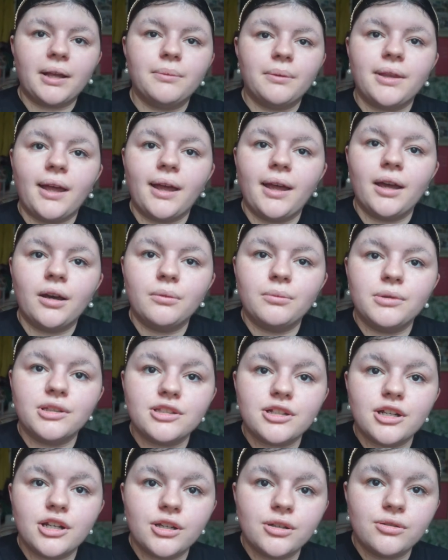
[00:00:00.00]
that Elmer's
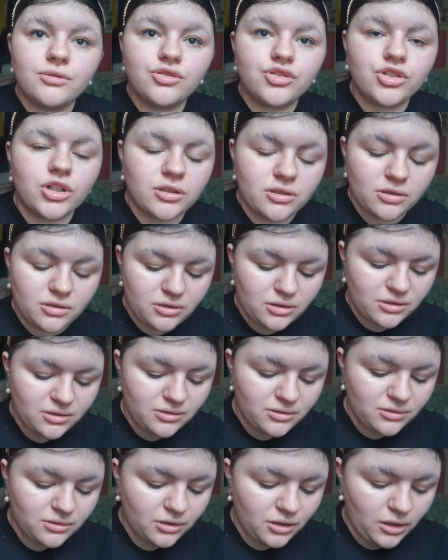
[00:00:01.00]
glue just
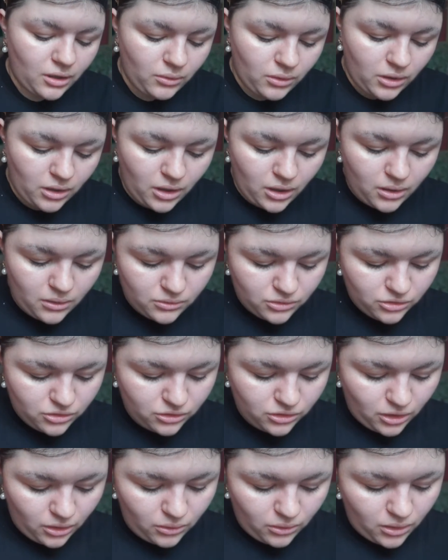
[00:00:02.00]
to
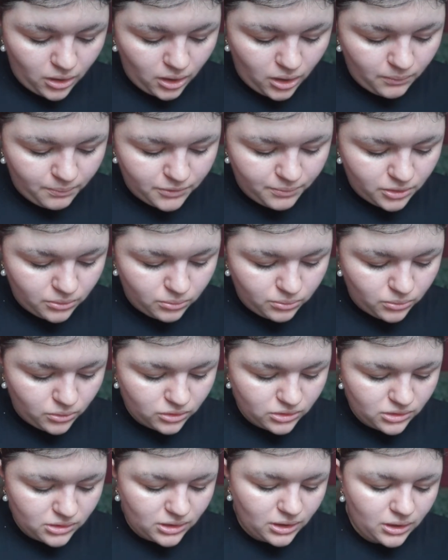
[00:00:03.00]
go up
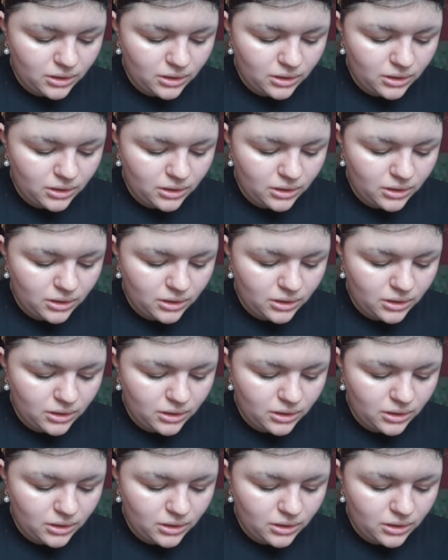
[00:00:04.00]
towards it